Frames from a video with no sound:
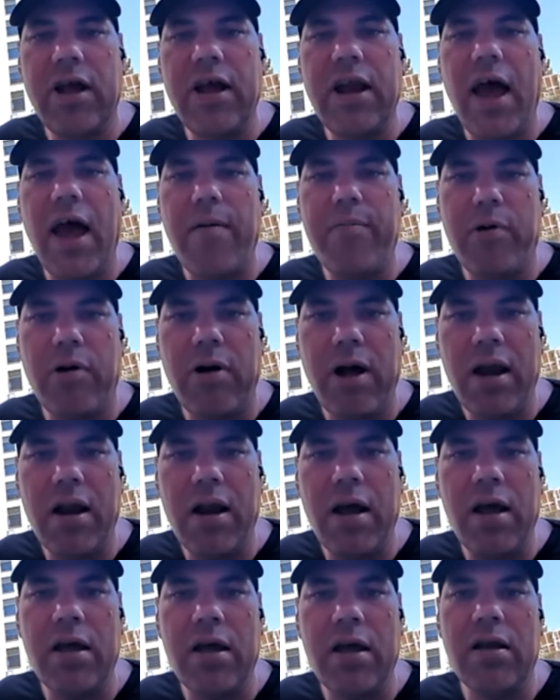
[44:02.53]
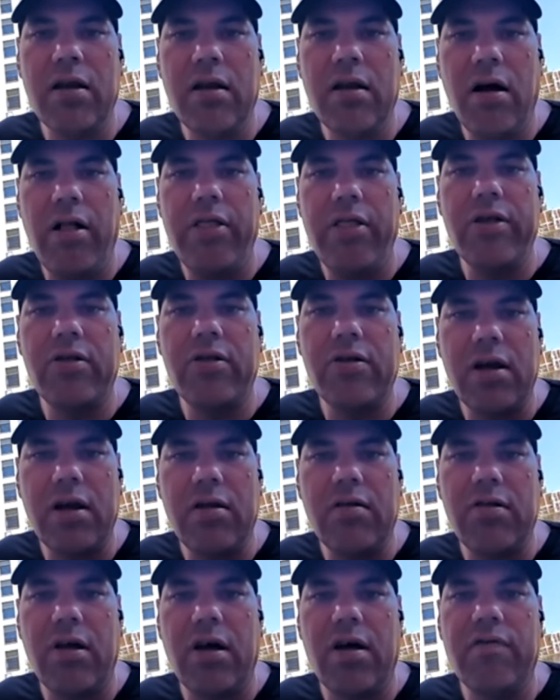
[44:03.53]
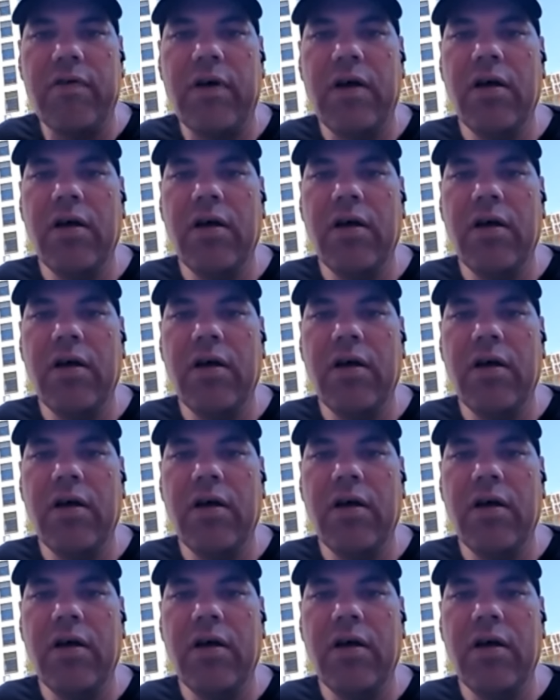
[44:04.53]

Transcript: state apparatus and all this kind of stuff.